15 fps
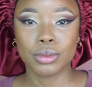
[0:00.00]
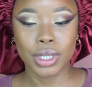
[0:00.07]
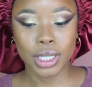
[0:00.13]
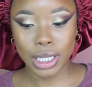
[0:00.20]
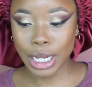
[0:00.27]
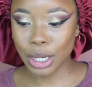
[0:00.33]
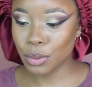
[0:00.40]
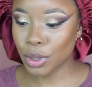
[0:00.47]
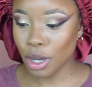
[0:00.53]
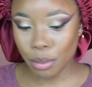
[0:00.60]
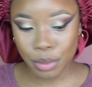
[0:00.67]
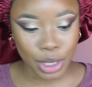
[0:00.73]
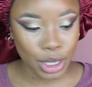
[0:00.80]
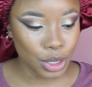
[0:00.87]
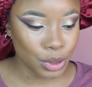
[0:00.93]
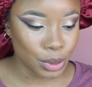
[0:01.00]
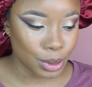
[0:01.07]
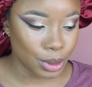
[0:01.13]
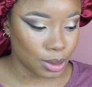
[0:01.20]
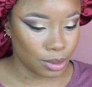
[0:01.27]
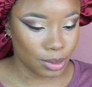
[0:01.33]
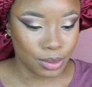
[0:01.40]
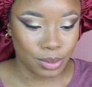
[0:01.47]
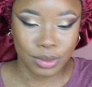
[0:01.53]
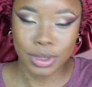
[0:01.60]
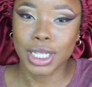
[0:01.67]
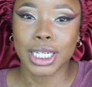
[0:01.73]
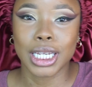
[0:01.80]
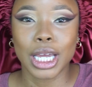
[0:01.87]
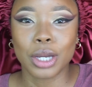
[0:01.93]
We look like we coming, you know. We
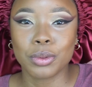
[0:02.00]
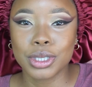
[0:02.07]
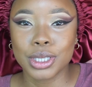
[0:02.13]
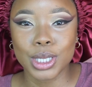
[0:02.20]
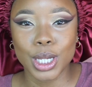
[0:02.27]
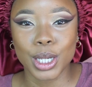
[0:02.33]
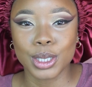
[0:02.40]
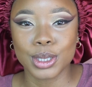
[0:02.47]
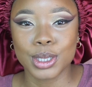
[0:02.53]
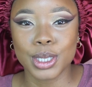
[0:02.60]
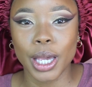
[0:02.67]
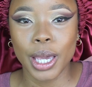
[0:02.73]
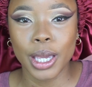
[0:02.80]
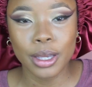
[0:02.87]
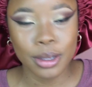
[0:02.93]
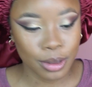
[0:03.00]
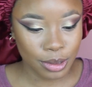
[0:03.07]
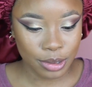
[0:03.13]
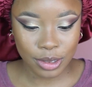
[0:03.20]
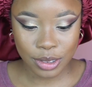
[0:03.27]
looking like we saying thing.